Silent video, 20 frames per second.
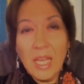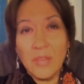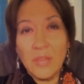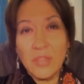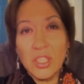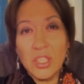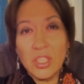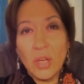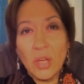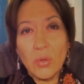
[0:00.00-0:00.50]
If
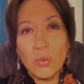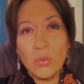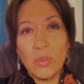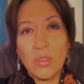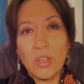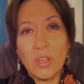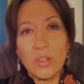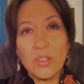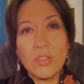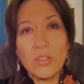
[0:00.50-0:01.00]
you
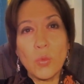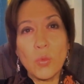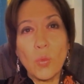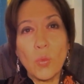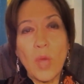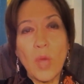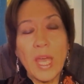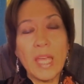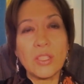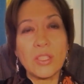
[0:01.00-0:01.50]
don't, there is a
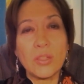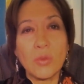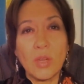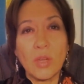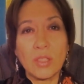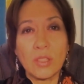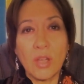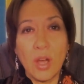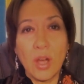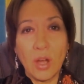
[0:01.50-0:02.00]
way to
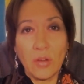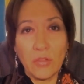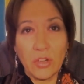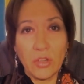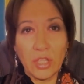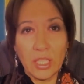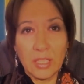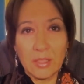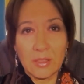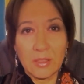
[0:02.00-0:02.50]

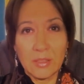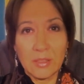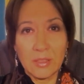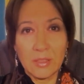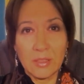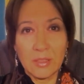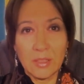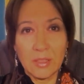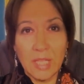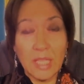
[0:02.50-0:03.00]
uncover it.
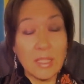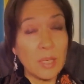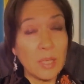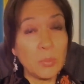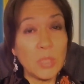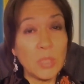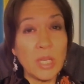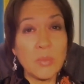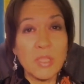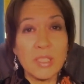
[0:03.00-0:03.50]
And
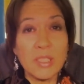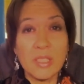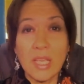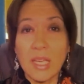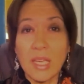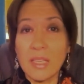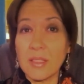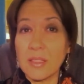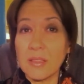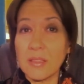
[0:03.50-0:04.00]
sometimes it
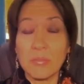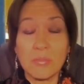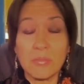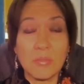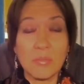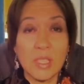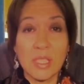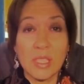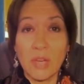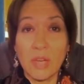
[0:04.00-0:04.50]
takes
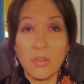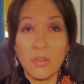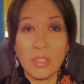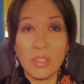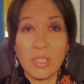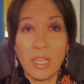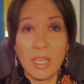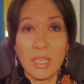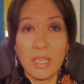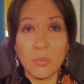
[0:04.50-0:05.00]
several
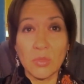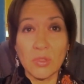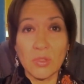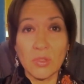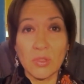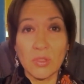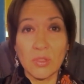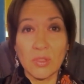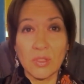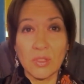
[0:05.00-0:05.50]

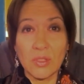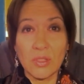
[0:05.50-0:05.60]
times.